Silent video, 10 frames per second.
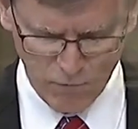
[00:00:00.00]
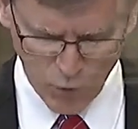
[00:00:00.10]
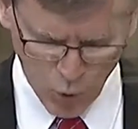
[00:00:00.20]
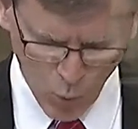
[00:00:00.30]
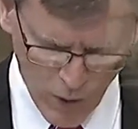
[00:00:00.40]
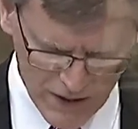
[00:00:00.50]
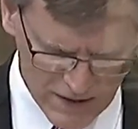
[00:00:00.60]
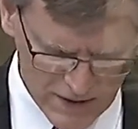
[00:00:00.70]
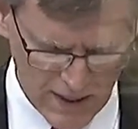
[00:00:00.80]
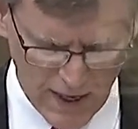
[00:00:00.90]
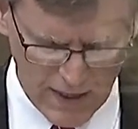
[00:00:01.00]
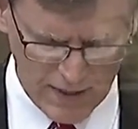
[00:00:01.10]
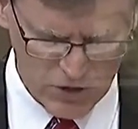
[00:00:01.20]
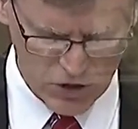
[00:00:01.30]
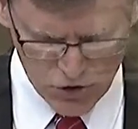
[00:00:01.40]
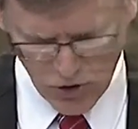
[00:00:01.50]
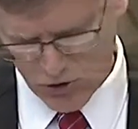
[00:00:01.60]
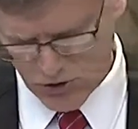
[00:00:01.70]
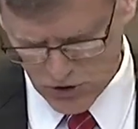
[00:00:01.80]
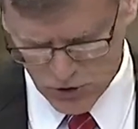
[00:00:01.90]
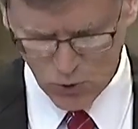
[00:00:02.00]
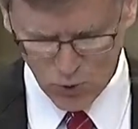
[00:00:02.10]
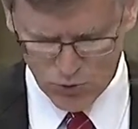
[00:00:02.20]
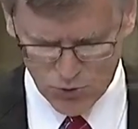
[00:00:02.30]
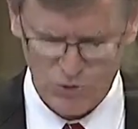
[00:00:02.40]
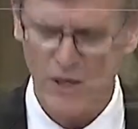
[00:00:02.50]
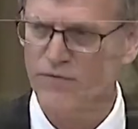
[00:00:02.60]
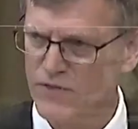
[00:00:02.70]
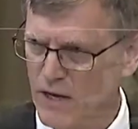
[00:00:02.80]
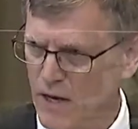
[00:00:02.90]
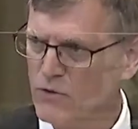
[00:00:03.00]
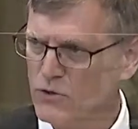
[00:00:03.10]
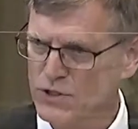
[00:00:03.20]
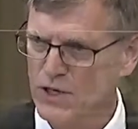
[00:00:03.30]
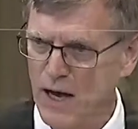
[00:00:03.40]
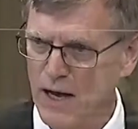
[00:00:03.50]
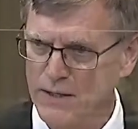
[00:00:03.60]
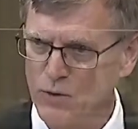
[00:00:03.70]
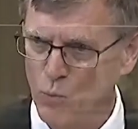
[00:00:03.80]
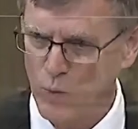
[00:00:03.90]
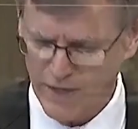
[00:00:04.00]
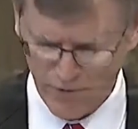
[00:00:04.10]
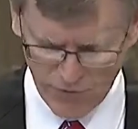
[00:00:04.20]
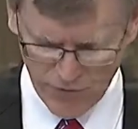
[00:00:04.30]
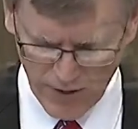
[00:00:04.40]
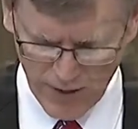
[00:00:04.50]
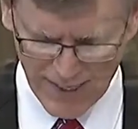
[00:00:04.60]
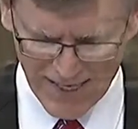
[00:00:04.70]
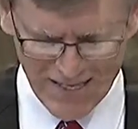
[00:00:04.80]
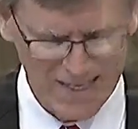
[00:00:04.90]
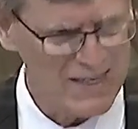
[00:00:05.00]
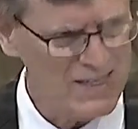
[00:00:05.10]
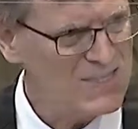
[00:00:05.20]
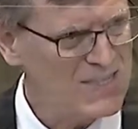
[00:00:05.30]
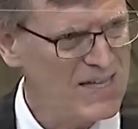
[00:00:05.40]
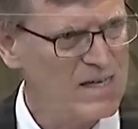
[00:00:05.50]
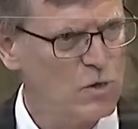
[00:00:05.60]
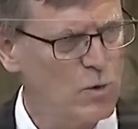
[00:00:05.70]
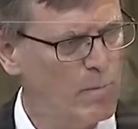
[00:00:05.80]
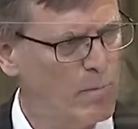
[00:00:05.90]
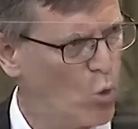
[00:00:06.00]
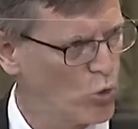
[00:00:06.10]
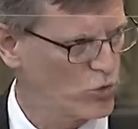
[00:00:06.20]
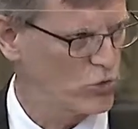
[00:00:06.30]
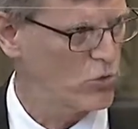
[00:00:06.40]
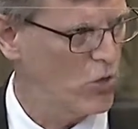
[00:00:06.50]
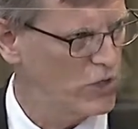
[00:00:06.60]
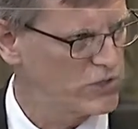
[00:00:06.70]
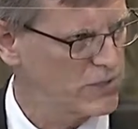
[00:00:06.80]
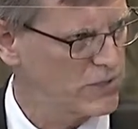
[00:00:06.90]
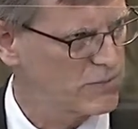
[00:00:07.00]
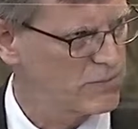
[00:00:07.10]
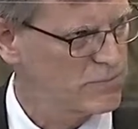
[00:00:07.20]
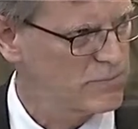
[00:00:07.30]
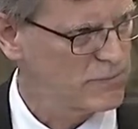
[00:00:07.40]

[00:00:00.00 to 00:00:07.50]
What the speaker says: For one side to charge the soldiers of the other side with illegal border crossing